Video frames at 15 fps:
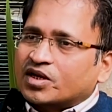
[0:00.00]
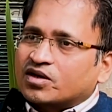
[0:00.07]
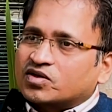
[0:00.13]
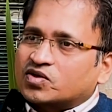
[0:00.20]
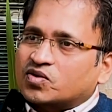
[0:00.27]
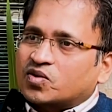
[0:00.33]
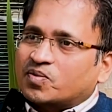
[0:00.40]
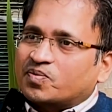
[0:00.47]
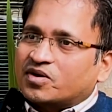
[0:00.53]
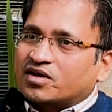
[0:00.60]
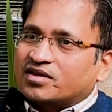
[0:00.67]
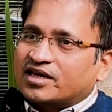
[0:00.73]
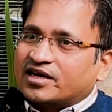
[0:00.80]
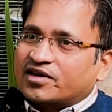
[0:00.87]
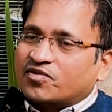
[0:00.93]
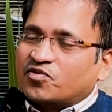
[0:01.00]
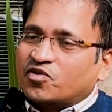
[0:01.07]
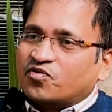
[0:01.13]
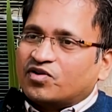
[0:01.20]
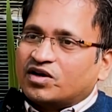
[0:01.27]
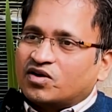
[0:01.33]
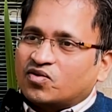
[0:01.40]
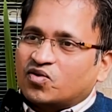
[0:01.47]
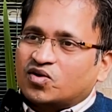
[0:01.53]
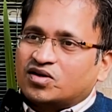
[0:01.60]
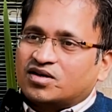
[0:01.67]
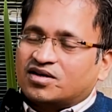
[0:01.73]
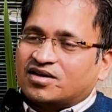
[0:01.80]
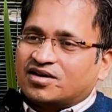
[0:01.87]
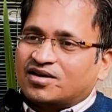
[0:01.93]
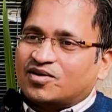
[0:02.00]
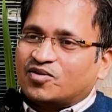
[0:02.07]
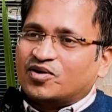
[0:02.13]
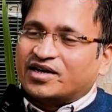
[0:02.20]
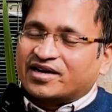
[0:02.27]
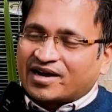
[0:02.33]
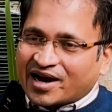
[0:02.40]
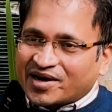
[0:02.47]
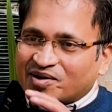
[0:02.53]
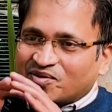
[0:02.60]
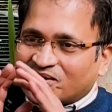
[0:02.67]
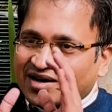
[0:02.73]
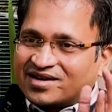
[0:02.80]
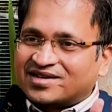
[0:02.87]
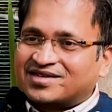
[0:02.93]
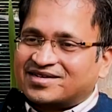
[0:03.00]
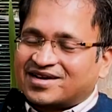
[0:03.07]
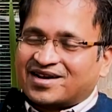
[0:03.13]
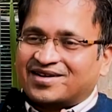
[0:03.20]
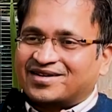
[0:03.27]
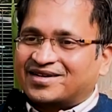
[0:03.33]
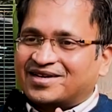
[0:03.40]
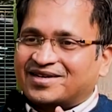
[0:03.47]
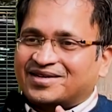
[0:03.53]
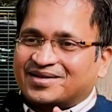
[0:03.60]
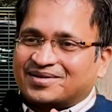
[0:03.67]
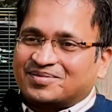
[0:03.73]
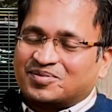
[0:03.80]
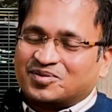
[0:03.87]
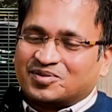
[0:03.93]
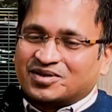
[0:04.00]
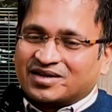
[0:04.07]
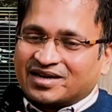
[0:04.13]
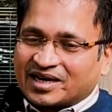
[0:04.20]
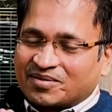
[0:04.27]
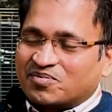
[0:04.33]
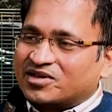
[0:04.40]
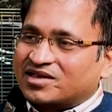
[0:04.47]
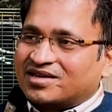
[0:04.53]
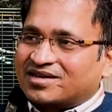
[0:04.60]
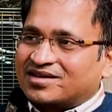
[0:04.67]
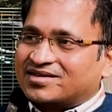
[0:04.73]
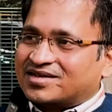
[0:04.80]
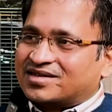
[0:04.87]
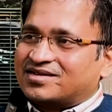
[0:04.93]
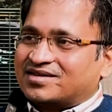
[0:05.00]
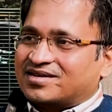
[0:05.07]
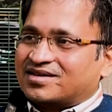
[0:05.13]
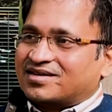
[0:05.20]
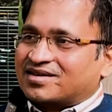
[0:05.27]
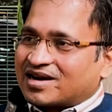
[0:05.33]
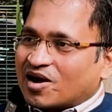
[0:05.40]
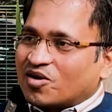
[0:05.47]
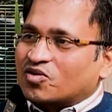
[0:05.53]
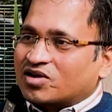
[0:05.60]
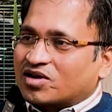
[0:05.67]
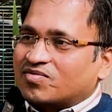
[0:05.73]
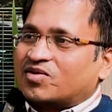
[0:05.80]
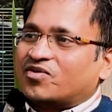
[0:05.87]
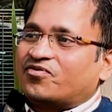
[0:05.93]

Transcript: So there, if you will look, we try to understand that Lakpati is just an outcome of